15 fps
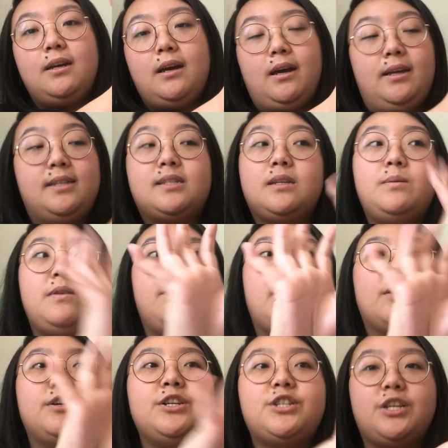It's gonna be
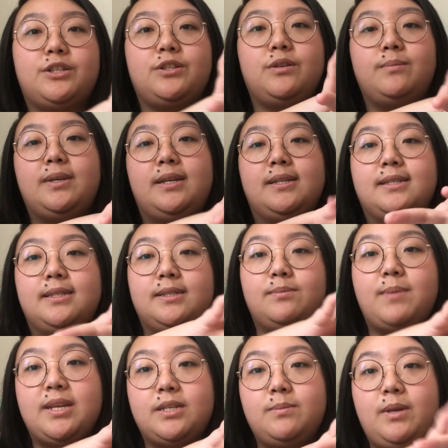very gentle because
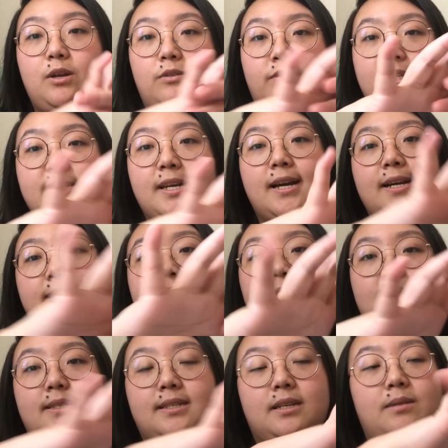it's meant to be oversized,
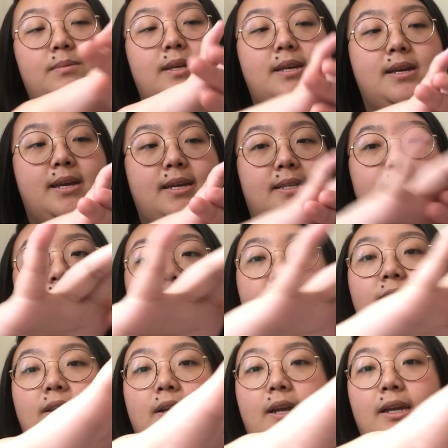and it's gonna be a
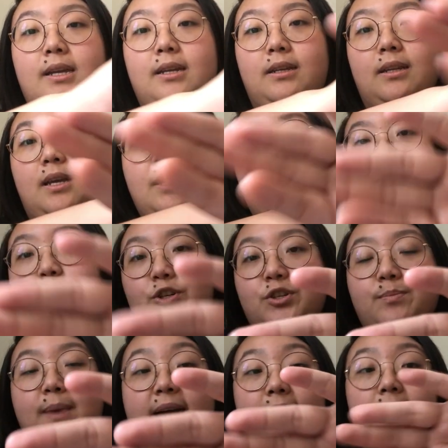sleeve that I can like
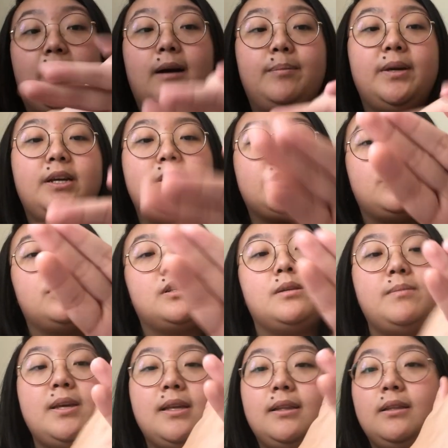push back up. So it's
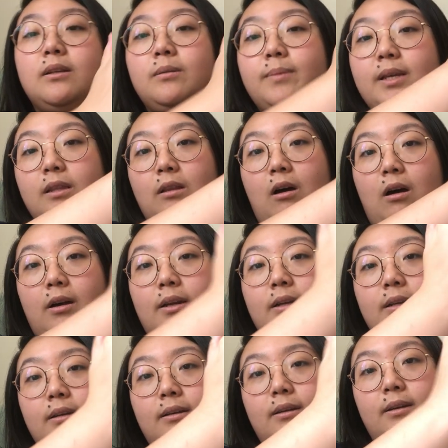gonna be a little bit
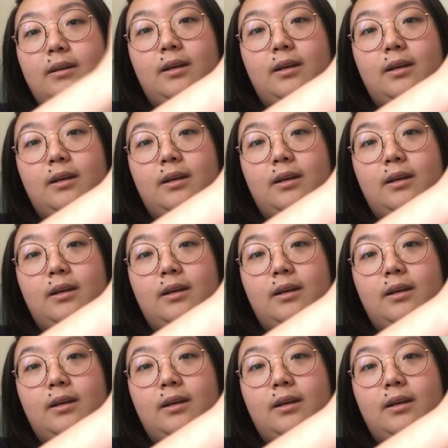long.